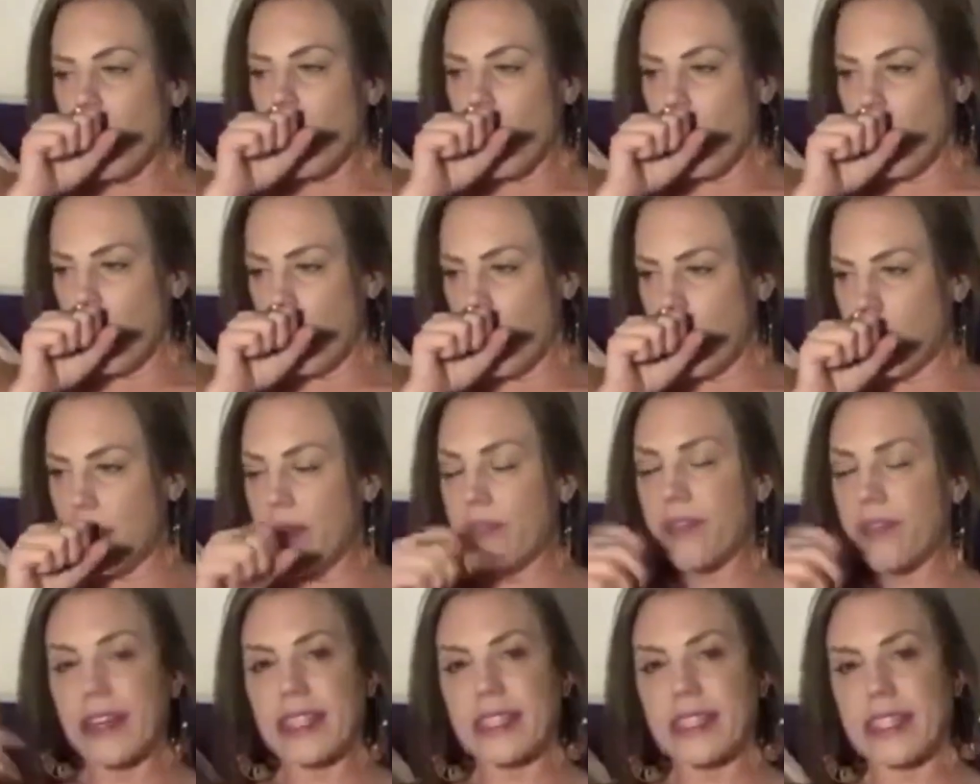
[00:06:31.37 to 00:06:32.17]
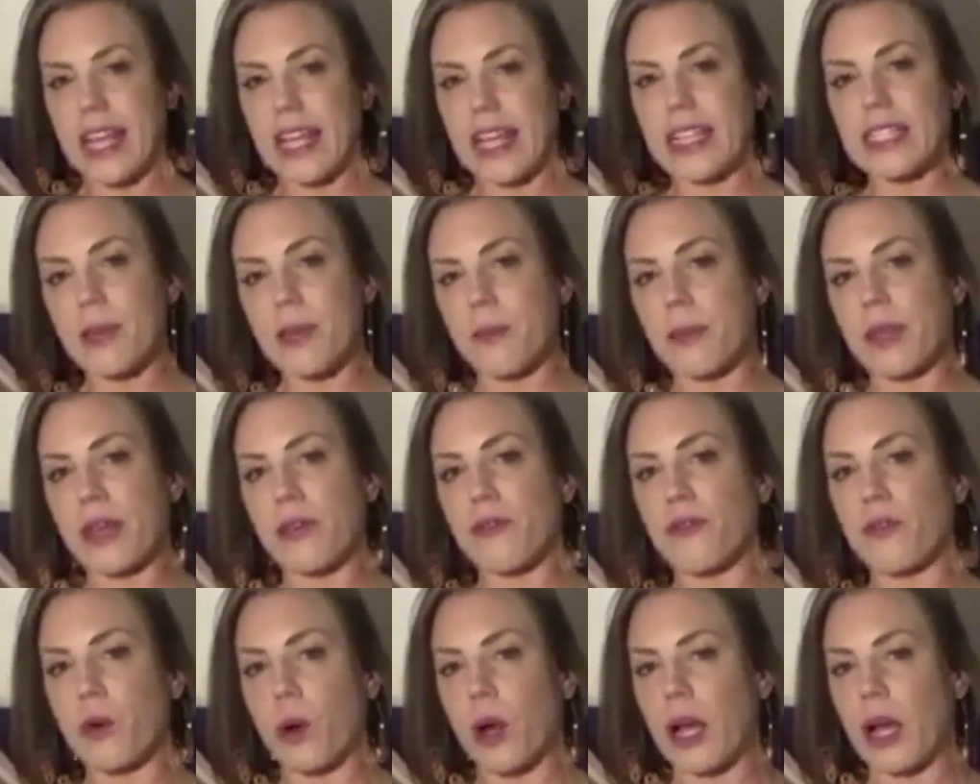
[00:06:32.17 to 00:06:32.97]
If I set something
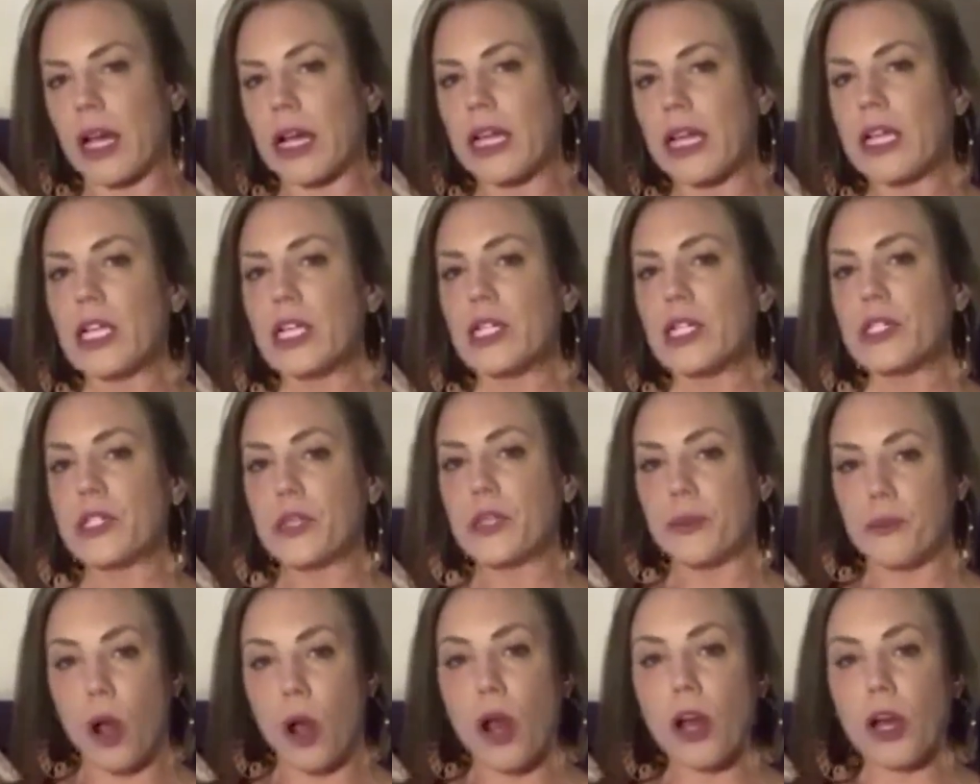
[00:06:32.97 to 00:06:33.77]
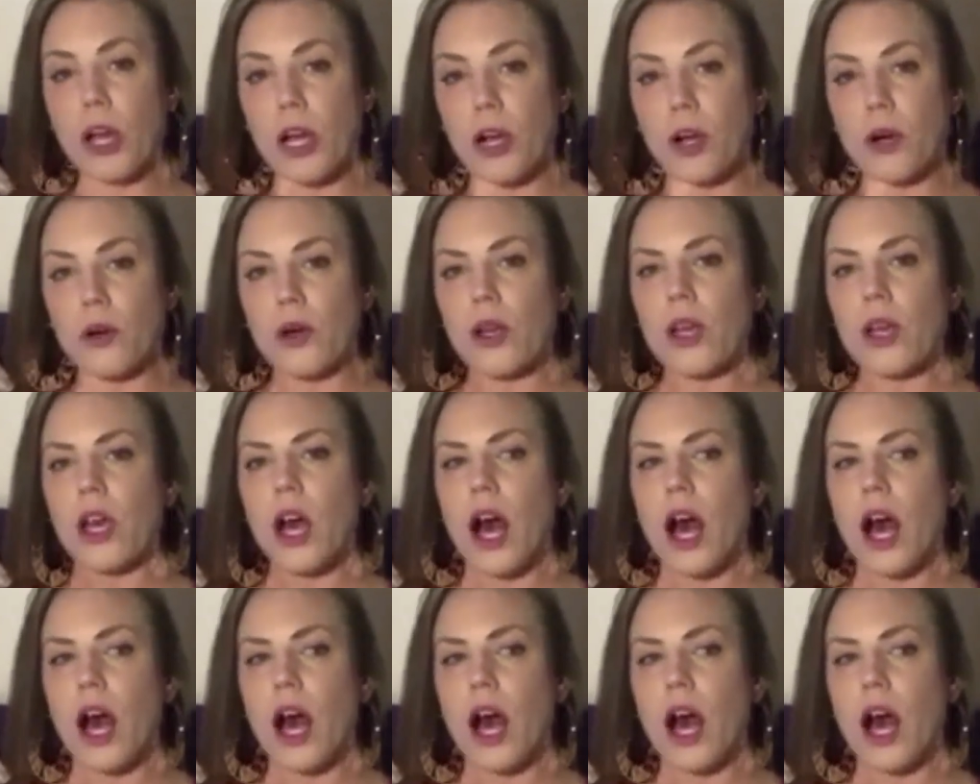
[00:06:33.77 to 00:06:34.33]
for tomorrow,